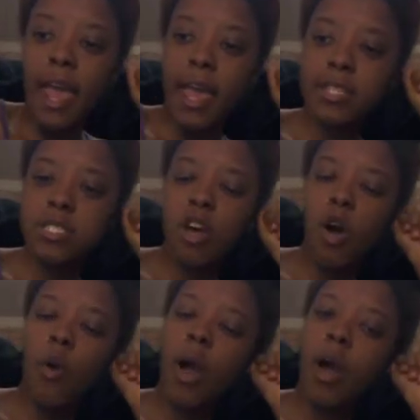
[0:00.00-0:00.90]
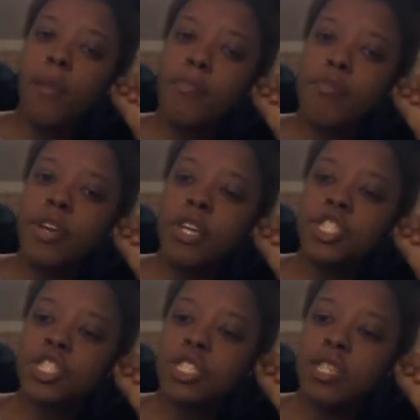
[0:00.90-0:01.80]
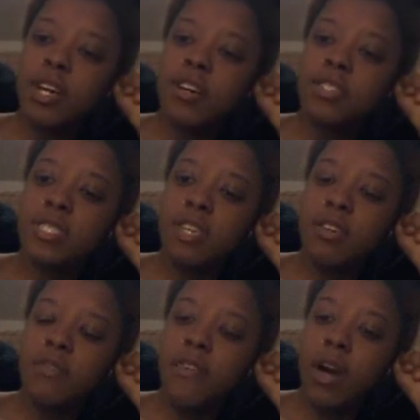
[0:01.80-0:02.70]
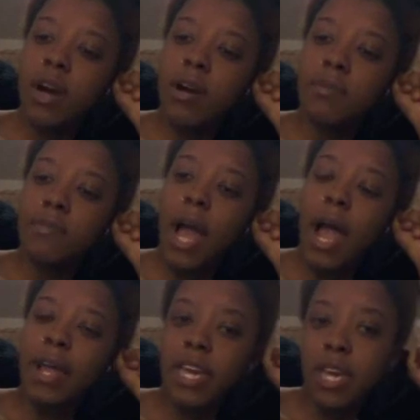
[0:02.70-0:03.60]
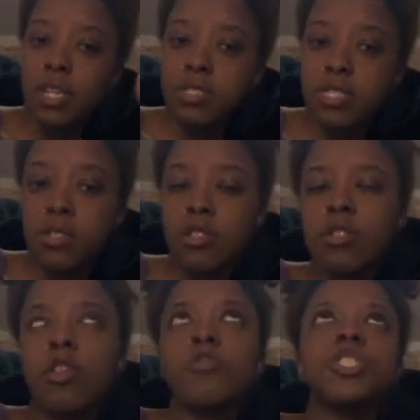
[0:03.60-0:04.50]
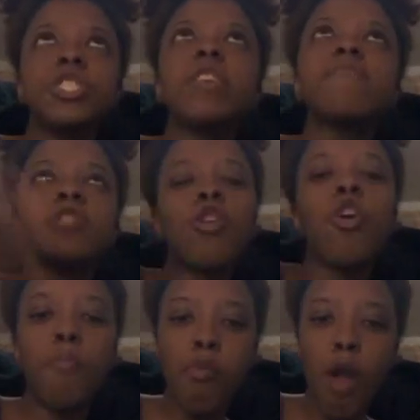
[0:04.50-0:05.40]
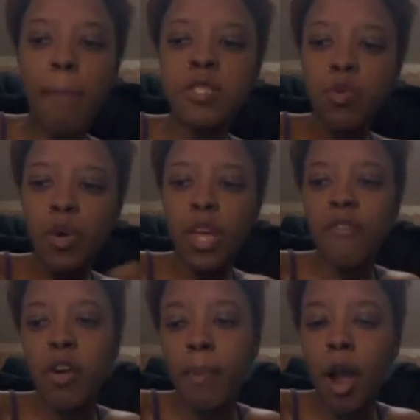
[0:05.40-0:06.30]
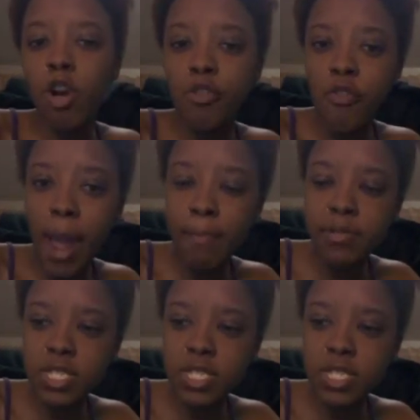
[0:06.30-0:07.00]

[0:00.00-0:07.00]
And so Bree, she does give Cayenne's, she gives her props or whatever about her rapping